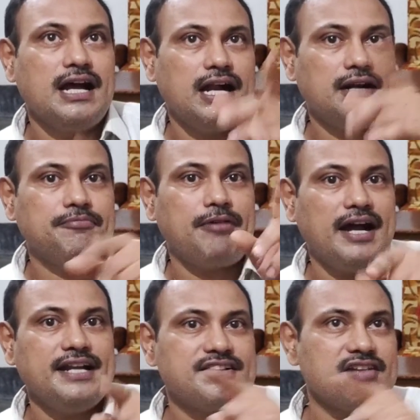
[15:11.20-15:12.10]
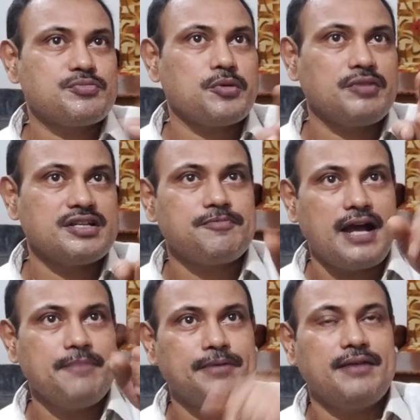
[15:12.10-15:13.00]
and phi transform as
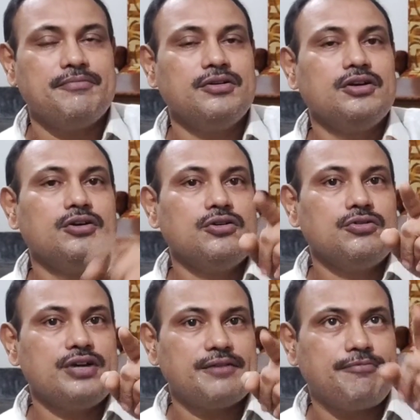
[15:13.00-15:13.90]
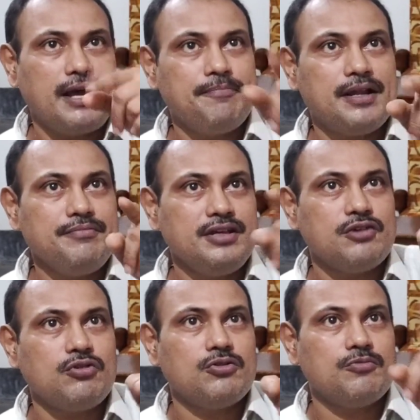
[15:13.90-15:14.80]
phi prime, where phi prime
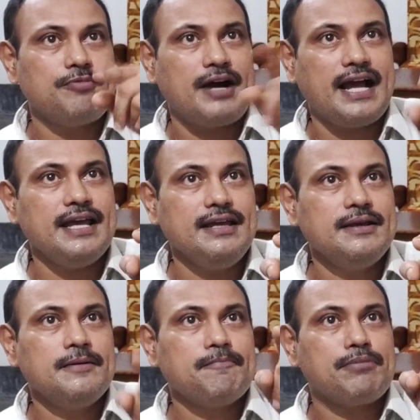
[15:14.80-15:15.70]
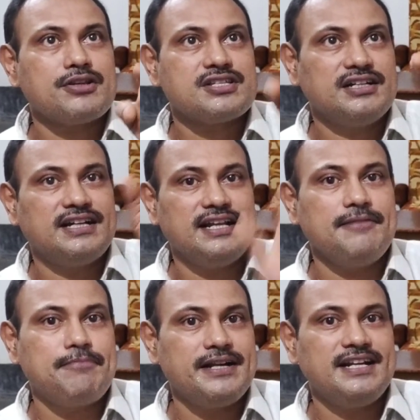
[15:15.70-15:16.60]
equal to phi plus
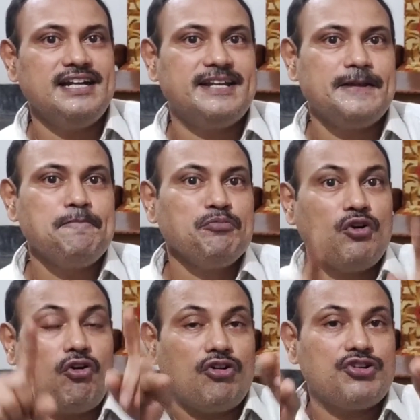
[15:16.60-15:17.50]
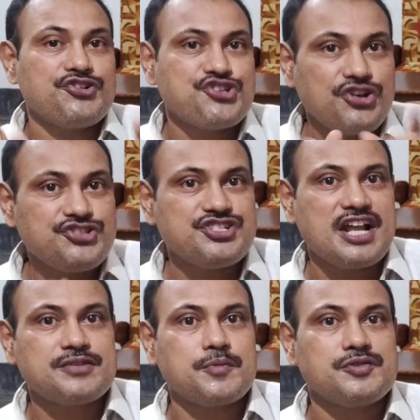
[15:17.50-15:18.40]
del f by del t. Under such
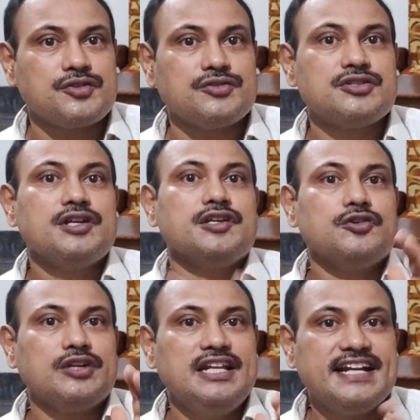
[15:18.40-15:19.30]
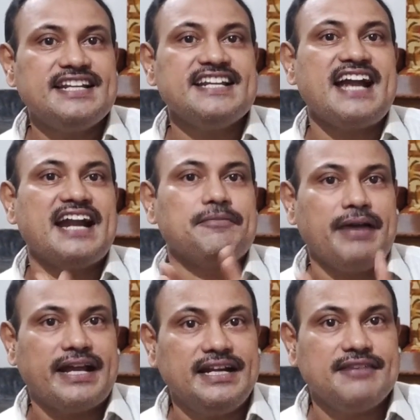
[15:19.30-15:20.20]
transformations, your electric and
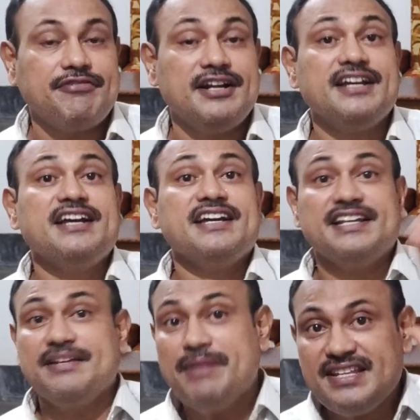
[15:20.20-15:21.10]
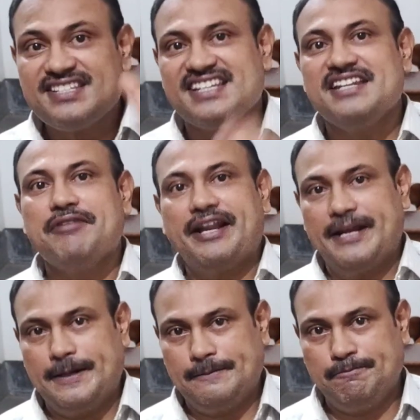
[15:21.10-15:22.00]
magnetic field remains
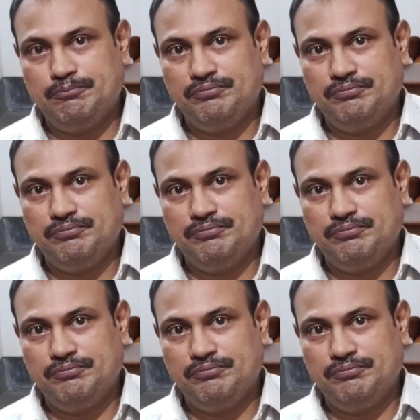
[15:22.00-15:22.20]
invariant.